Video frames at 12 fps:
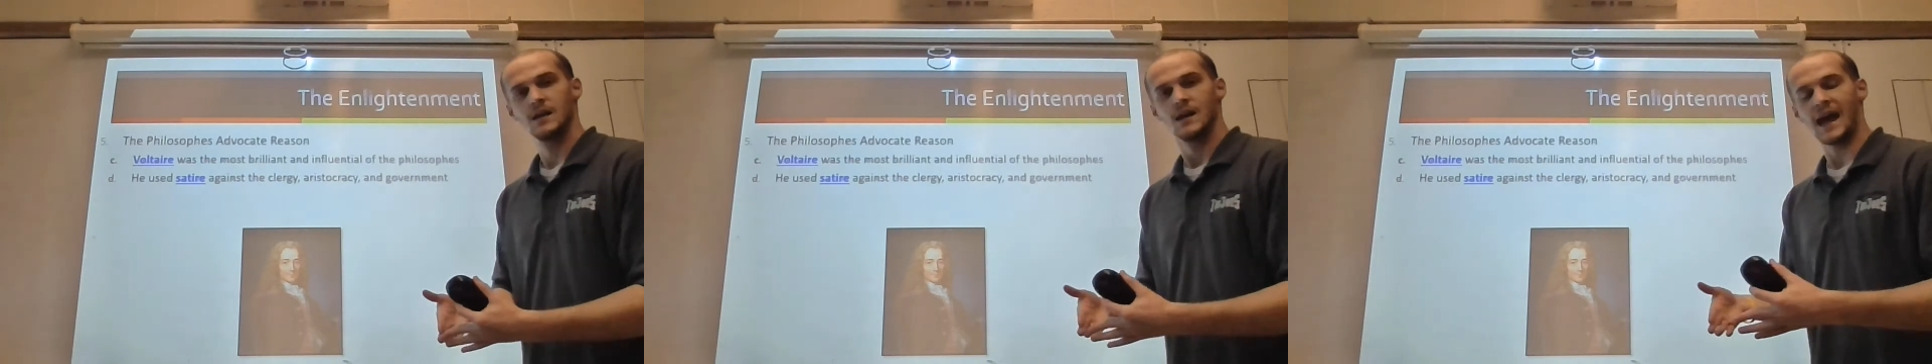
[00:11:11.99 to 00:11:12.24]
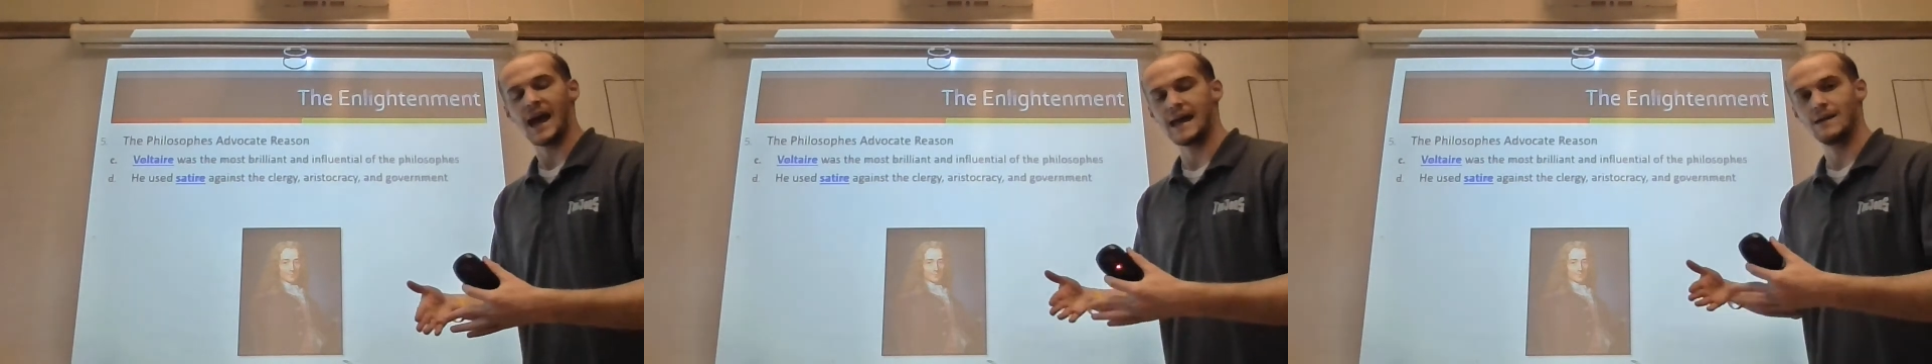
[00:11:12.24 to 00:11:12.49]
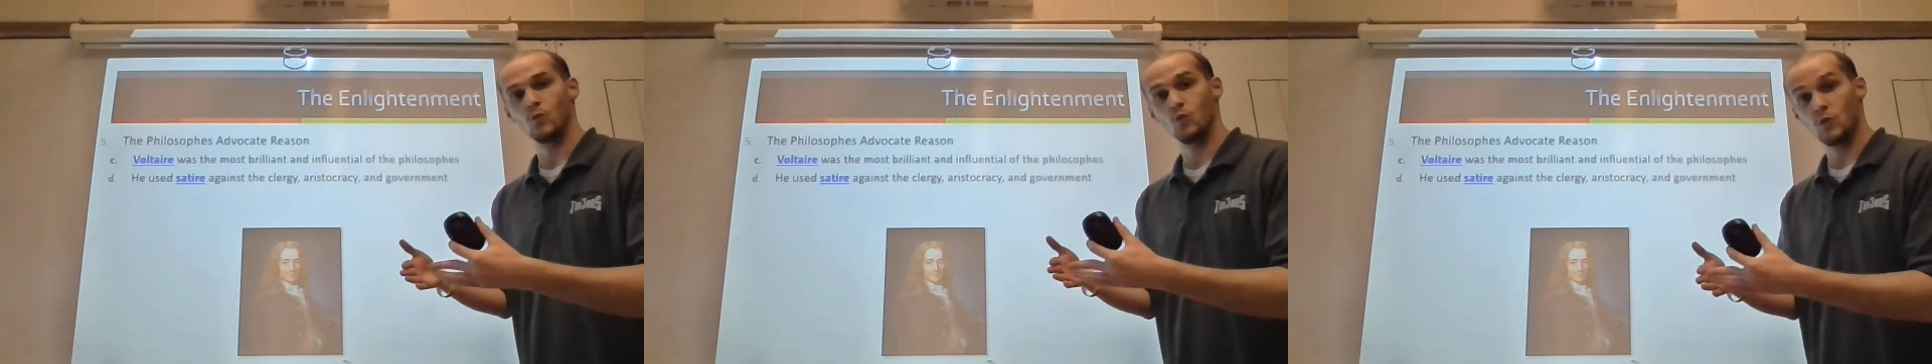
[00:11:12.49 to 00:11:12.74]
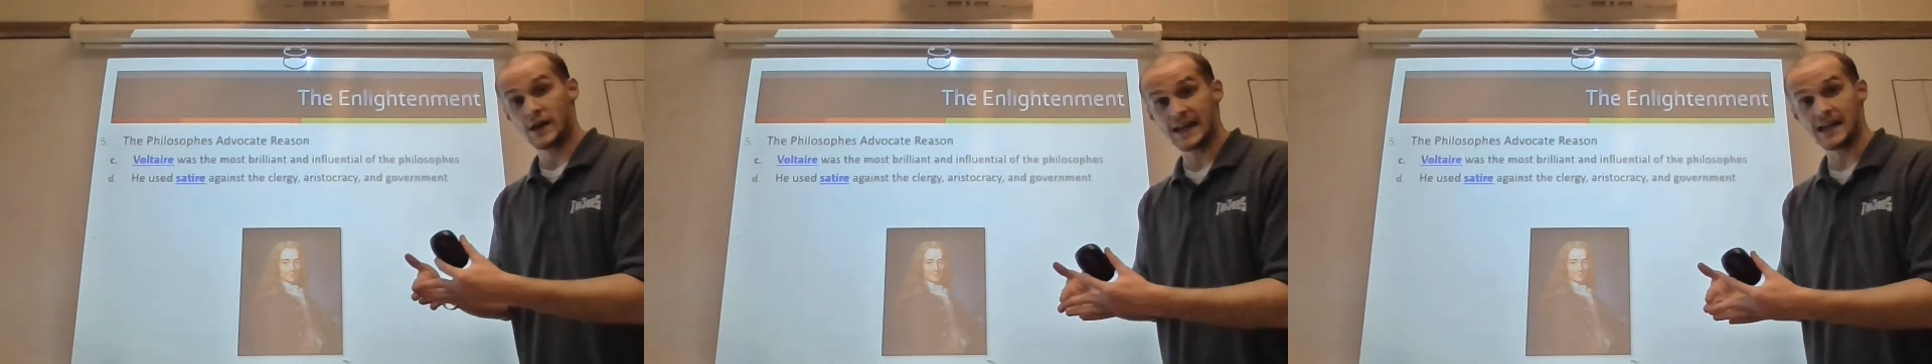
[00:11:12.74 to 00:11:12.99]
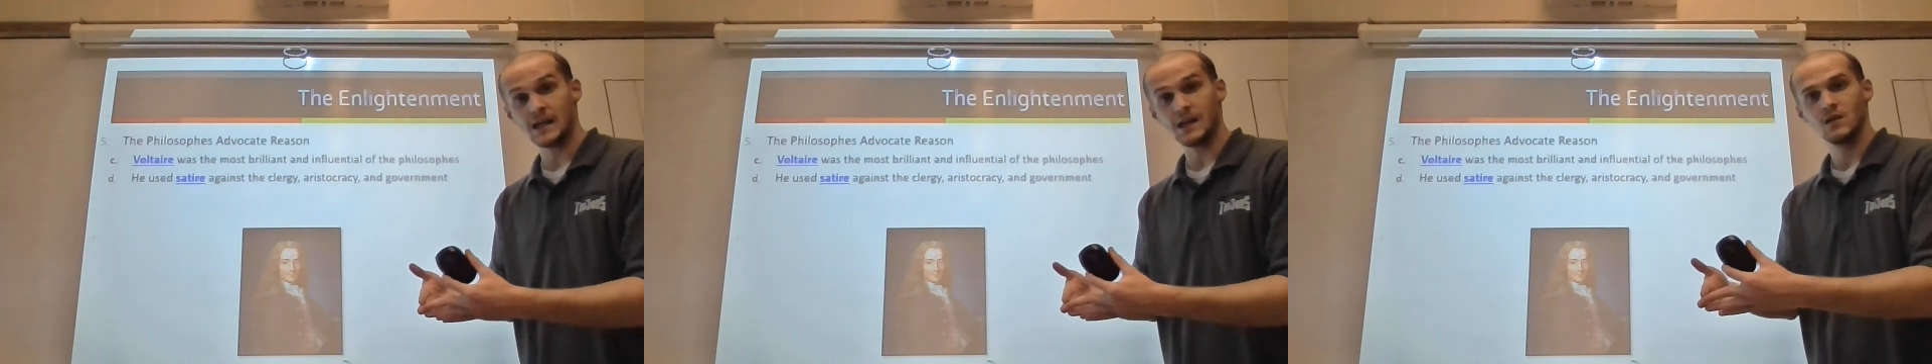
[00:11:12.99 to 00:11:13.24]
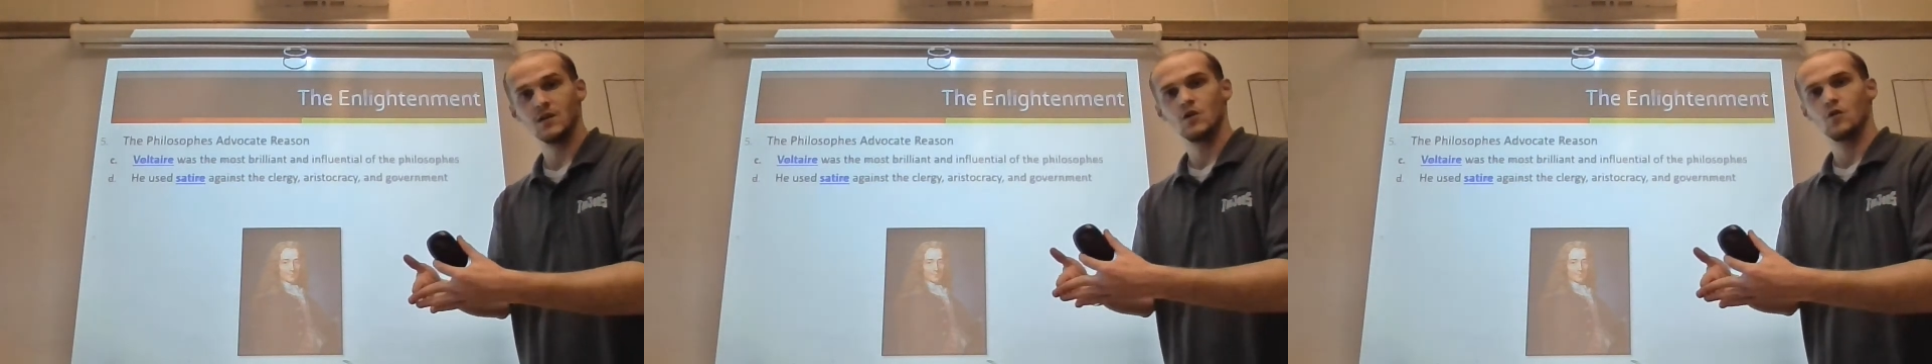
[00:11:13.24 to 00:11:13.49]
and
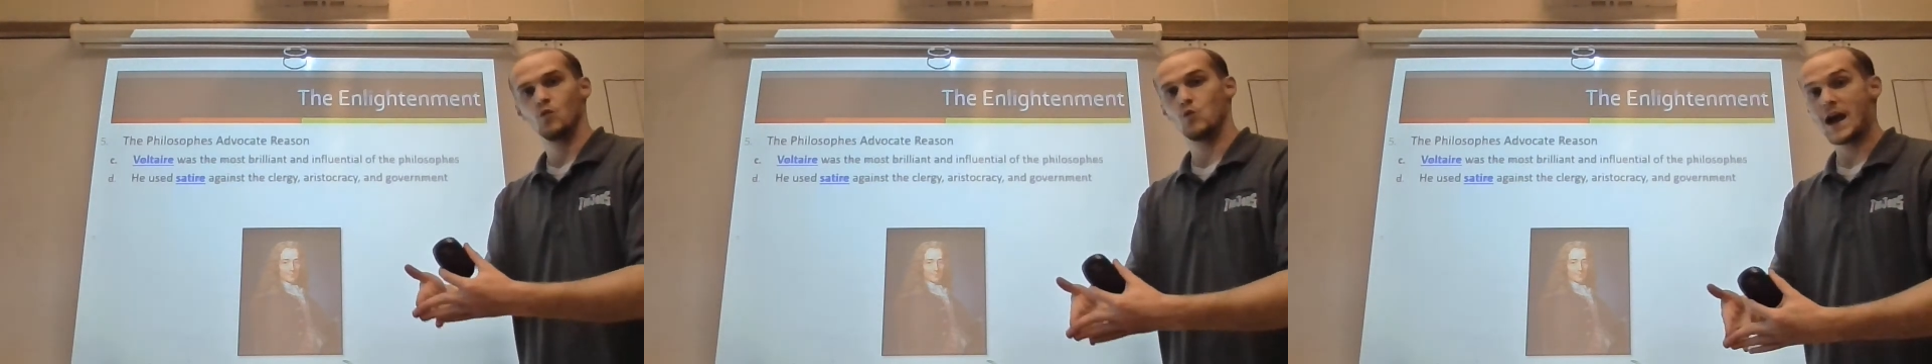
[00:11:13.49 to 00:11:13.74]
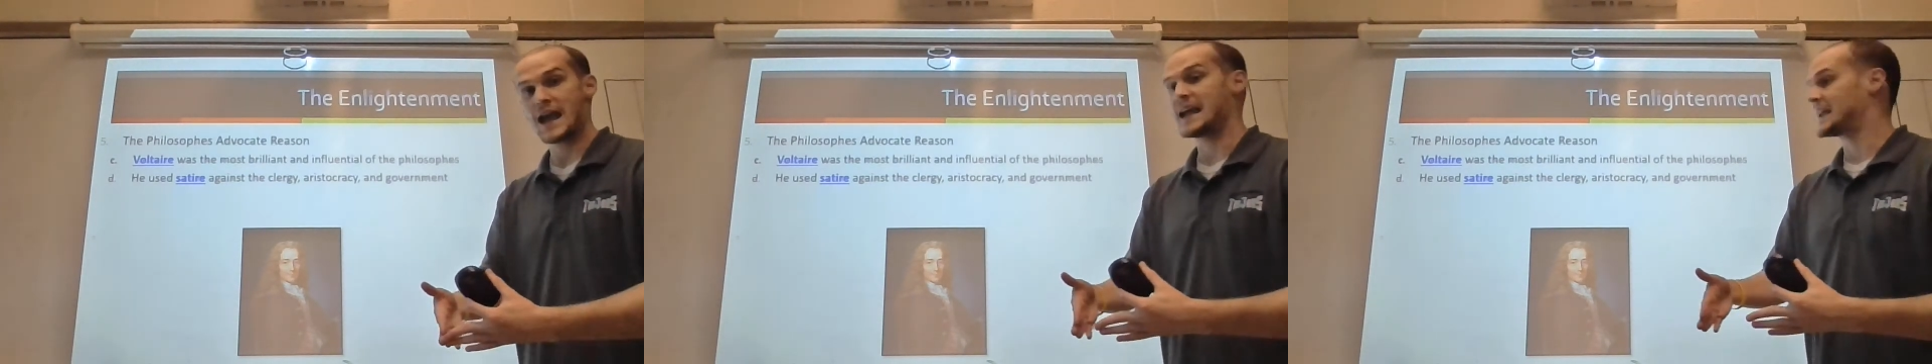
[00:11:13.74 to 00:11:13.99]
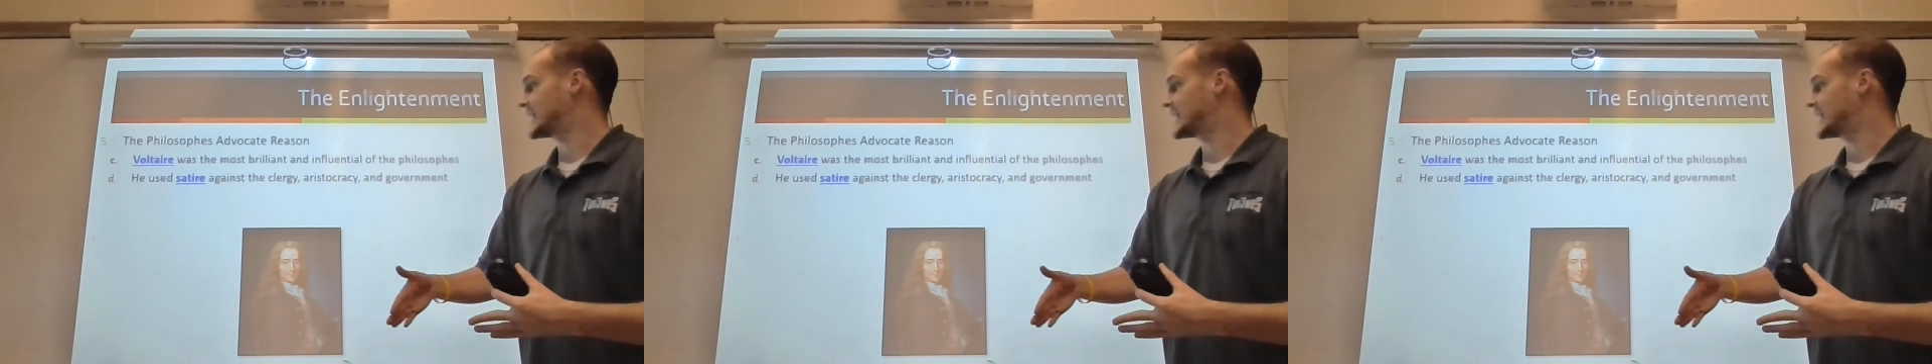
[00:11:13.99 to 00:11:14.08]
witty way.